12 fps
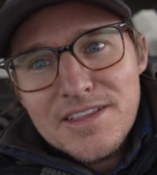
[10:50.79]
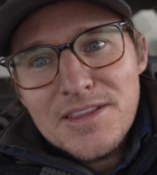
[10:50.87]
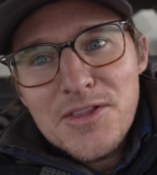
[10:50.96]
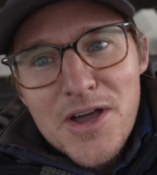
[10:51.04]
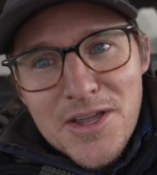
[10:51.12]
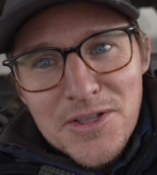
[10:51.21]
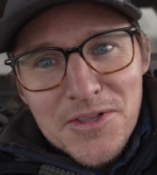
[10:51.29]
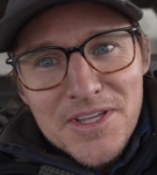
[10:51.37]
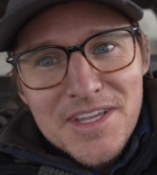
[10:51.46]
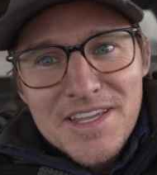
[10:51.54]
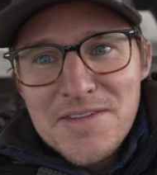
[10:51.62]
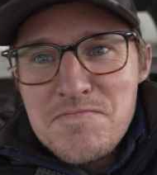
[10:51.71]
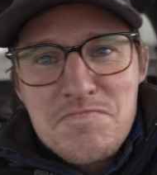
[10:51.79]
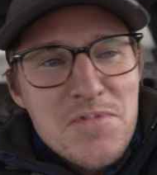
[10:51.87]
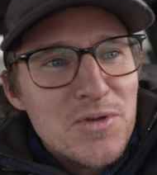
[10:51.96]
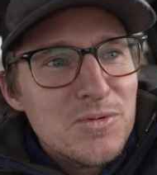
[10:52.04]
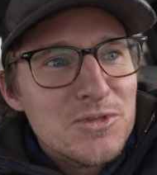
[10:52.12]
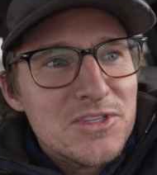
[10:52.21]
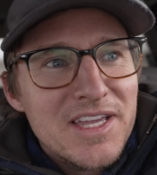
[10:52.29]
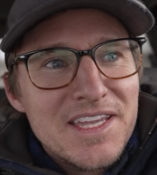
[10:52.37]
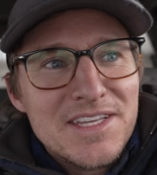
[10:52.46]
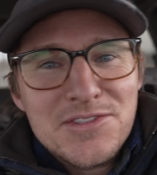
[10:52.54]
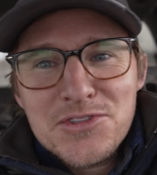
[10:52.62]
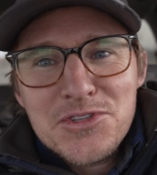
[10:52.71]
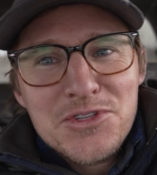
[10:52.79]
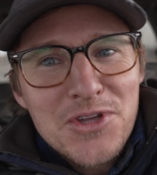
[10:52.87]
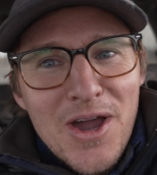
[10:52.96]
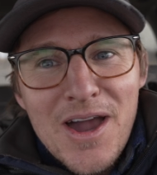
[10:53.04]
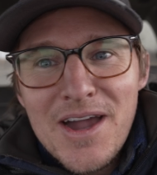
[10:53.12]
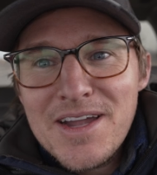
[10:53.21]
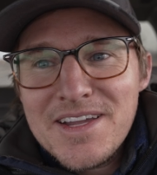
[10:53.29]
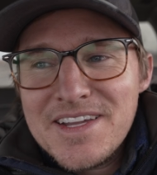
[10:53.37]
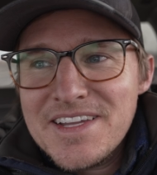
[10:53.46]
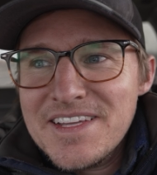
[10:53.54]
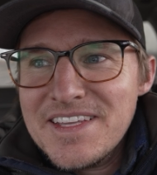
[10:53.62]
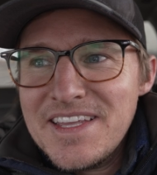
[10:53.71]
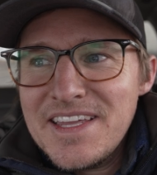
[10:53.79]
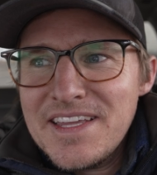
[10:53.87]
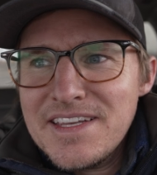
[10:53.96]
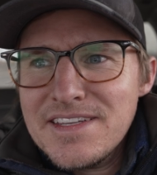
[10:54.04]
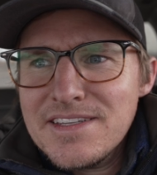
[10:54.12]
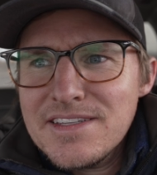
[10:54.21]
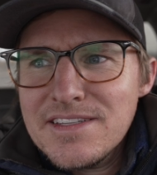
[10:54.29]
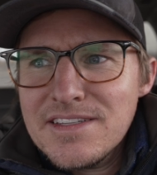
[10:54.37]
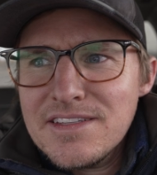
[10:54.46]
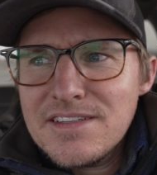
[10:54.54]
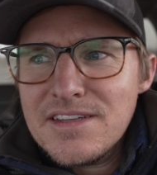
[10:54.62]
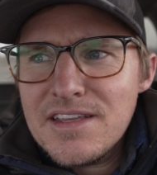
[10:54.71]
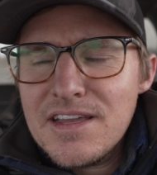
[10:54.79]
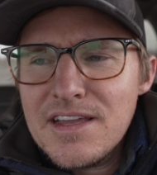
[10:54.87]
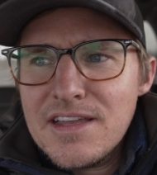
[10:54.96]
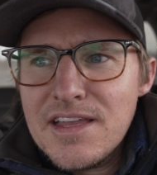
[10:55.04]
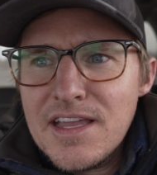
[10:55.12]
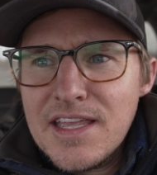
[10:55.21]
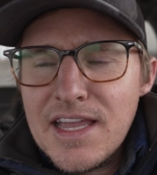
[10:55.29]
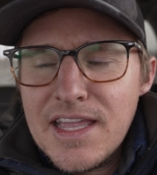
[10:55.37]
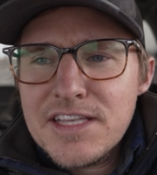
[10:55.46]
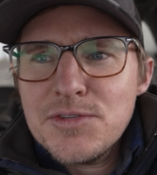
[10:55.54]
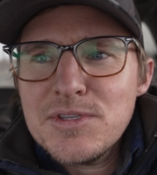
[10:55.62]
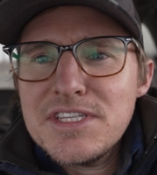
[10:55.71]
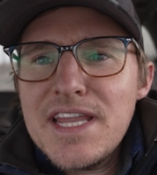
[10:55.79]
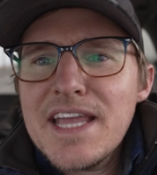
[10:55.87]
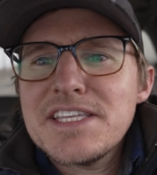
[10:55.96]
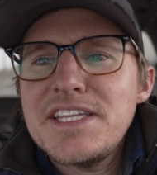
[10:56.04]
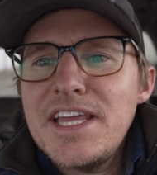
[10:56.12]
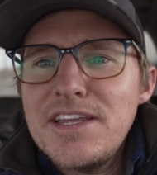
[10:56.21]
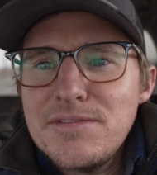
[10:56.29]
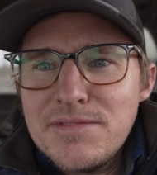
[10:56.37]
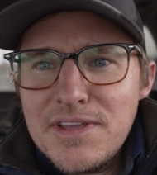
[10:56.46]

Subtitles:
Luckily, it was like in stock in, I guess it was next day,